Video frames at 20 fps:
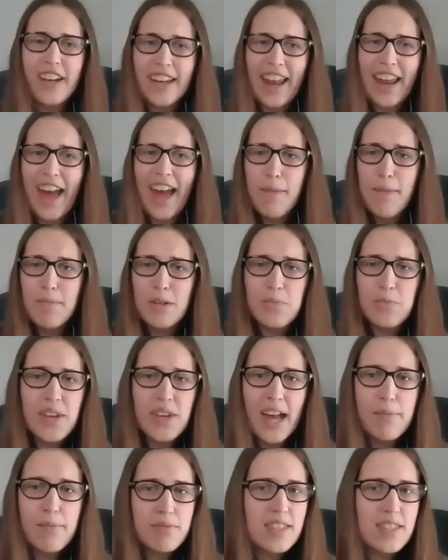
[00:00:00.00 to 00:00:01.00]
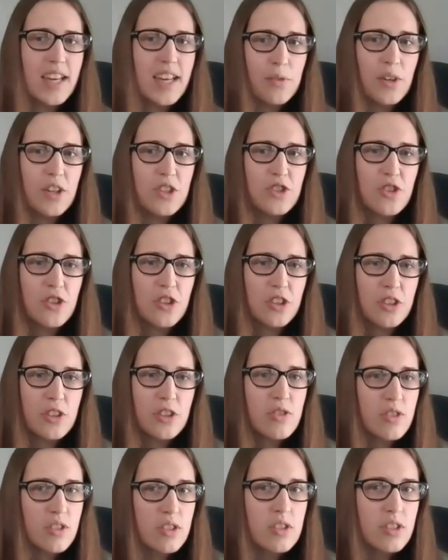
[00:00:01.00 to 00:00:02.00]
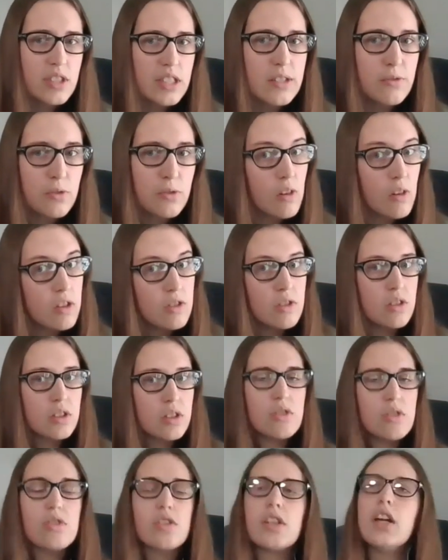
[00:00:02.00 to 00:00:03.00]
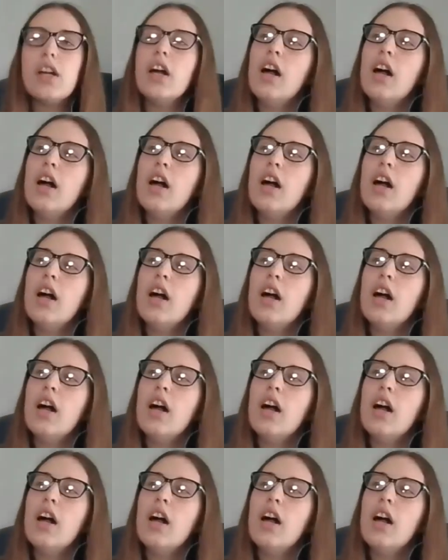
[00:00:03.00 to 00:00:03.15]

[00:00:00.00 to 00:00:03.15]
It happened. We kept saying Russian collusion, so therefore Russian collusion.